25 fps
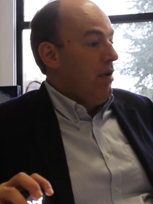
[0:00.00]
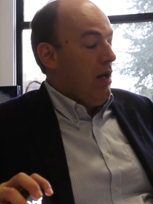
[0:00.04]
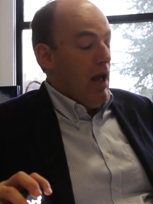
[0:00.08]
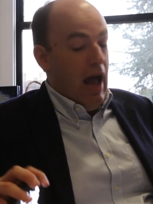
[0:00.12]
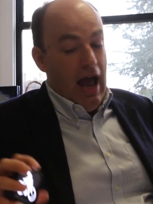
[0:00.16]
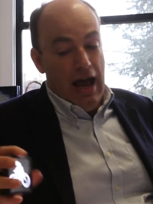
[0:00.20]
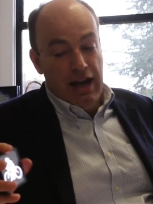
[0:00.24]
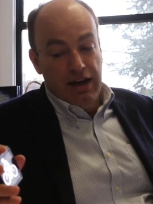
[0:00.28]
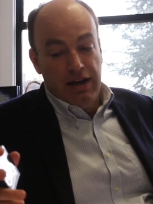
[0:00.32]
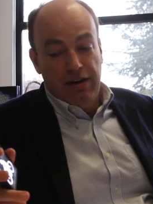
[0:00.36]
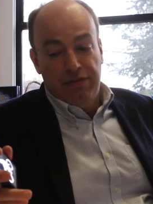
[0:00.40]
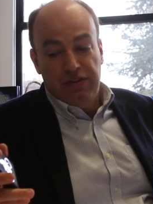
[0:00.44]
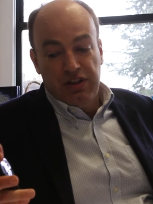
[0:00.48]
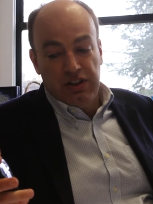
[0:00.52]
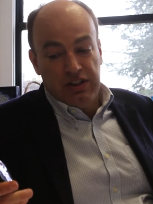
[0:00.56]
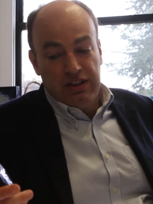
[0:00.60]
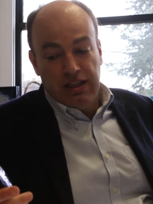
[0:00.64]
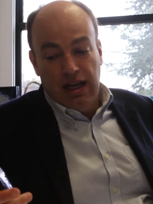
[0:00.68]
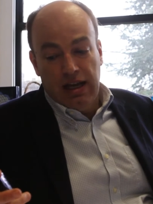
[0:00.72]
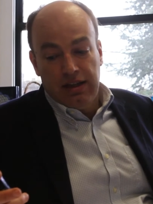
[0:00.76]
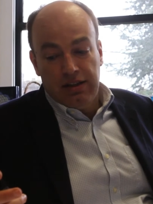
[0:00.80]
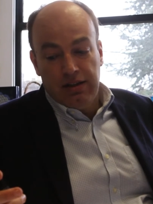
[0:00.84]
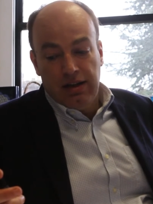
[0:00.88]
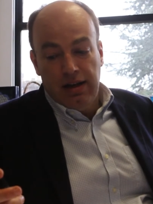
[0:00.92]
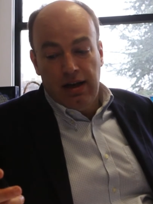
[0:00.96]
And if it's
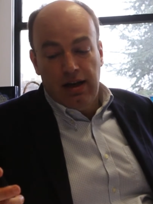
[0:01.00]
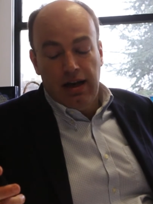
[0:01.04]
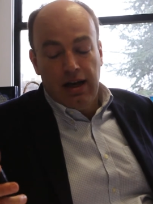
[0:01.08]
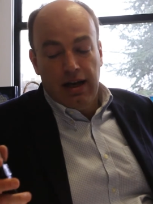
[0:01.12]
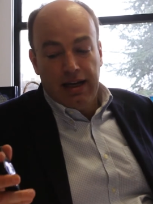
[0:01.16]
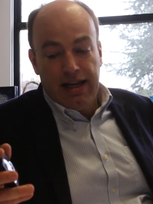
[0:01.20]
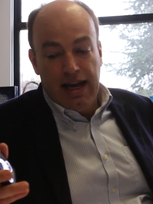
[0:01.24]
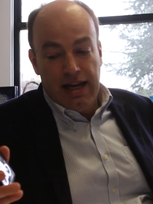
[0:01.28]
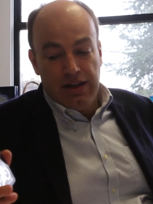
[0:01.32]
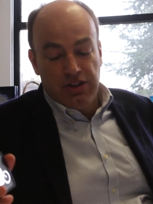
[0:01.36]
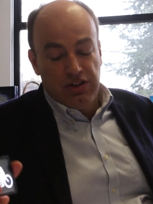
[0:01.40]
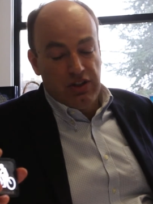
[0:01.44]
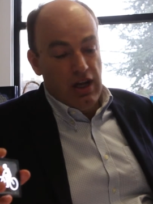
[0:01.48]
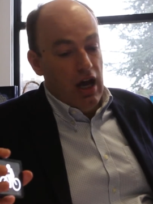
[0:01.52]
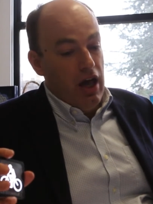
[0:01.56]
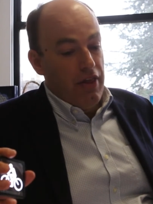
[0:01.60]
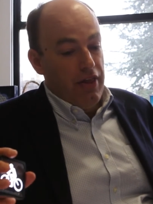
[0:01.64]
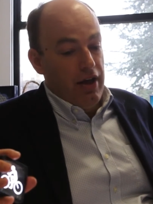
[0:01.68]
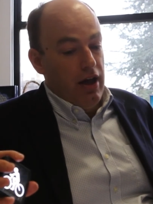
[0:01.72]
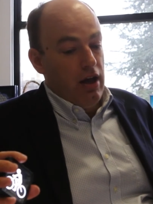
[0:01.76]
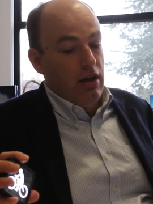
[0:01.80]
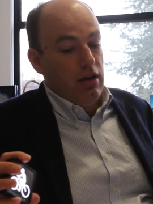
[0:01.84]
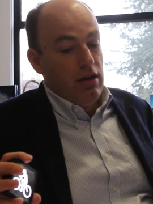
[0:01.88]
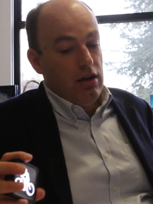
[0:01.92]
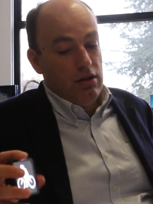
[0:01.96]
against
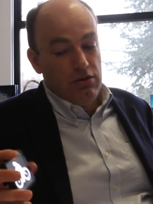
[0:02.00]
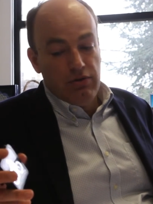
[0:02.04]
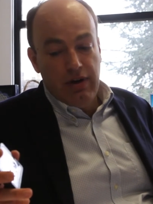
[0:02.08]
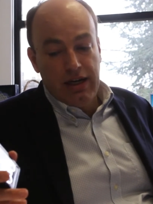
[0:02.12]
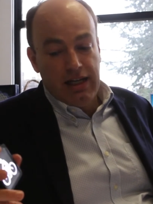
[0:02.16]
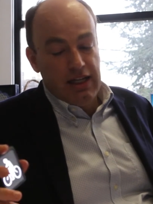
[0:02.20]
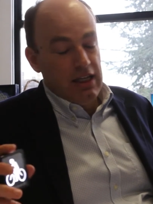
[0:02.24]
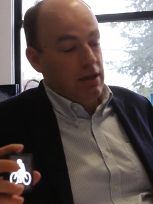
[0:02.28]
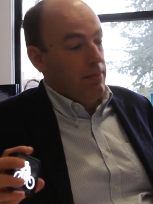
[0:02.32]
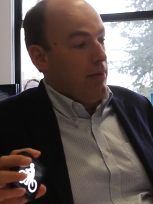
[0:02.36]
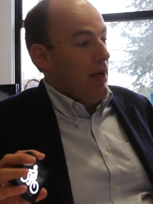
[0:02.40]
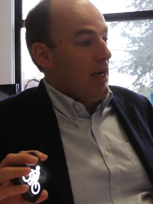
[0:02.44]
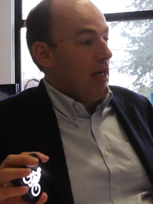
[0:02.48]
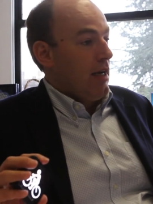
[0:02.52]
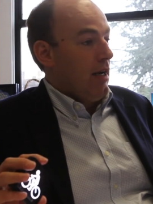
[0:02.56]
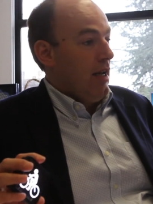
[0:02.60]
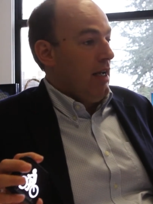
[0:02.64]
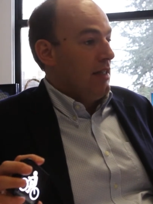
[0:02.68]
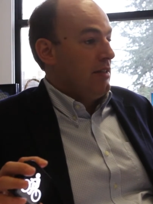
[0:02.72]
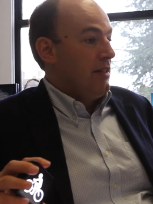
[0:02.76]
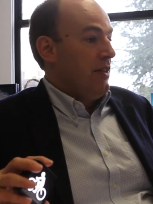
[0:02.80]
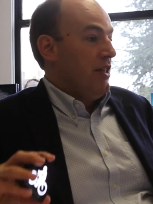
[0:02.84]
other regular bike lights,